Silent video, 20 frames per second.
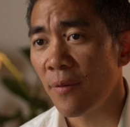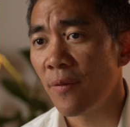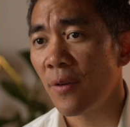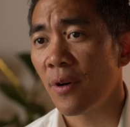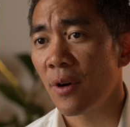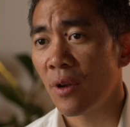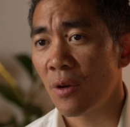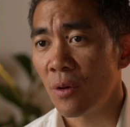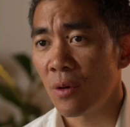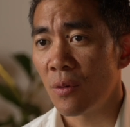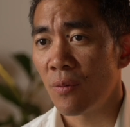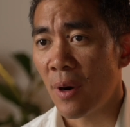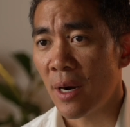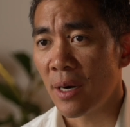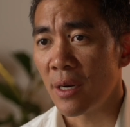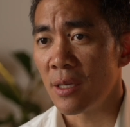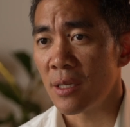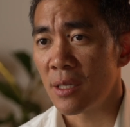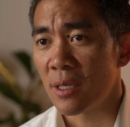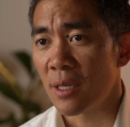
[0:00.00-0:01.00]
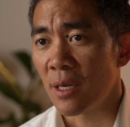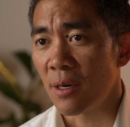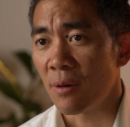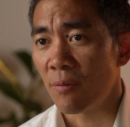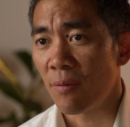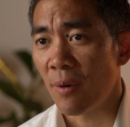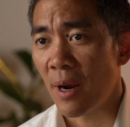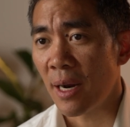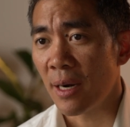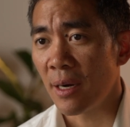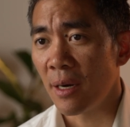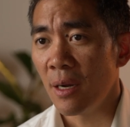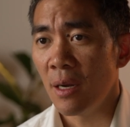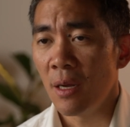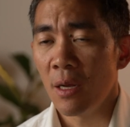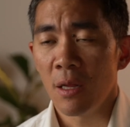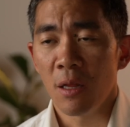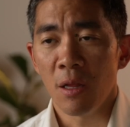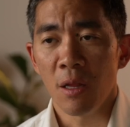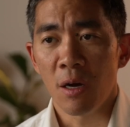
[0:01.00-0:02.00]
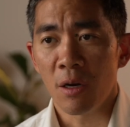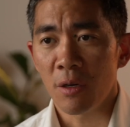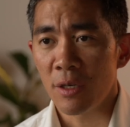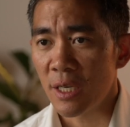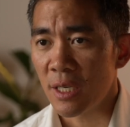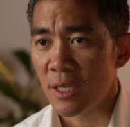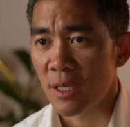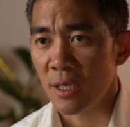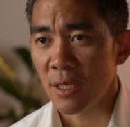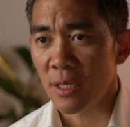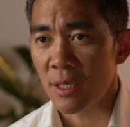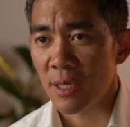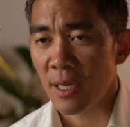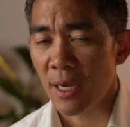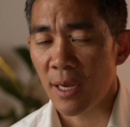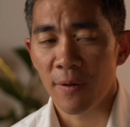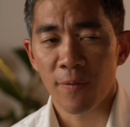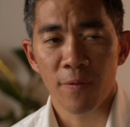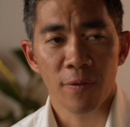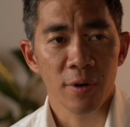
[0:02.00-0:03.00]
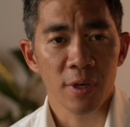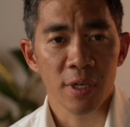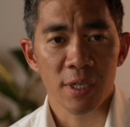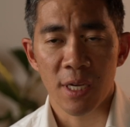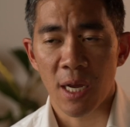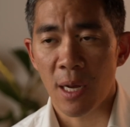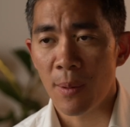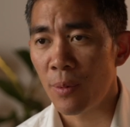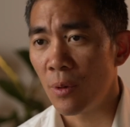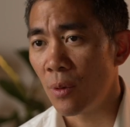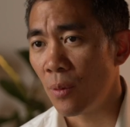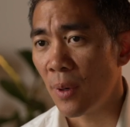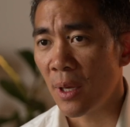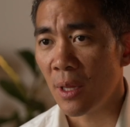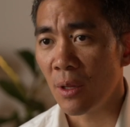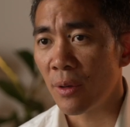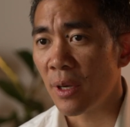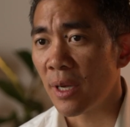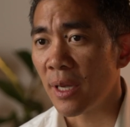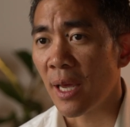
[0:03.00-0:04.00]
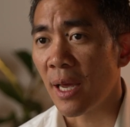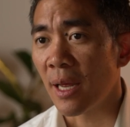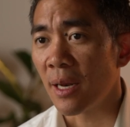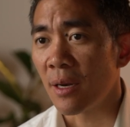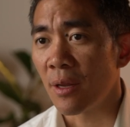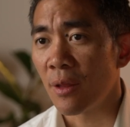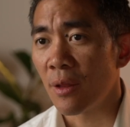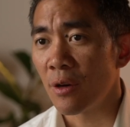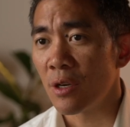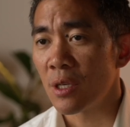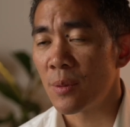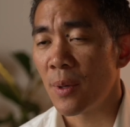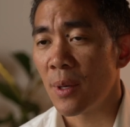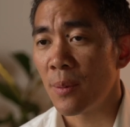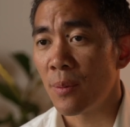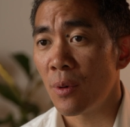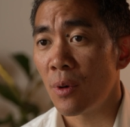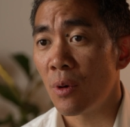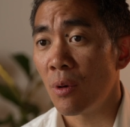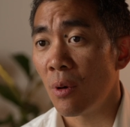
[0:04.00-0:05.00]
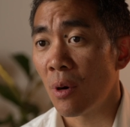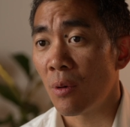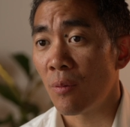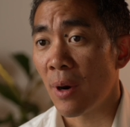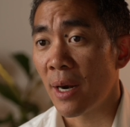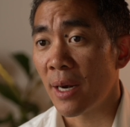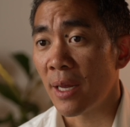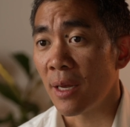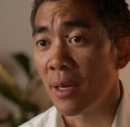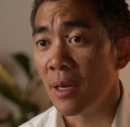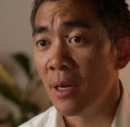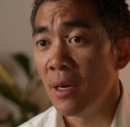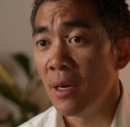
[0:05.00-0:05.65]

very good runners that run long distance, and for example, we're looking at those people who are running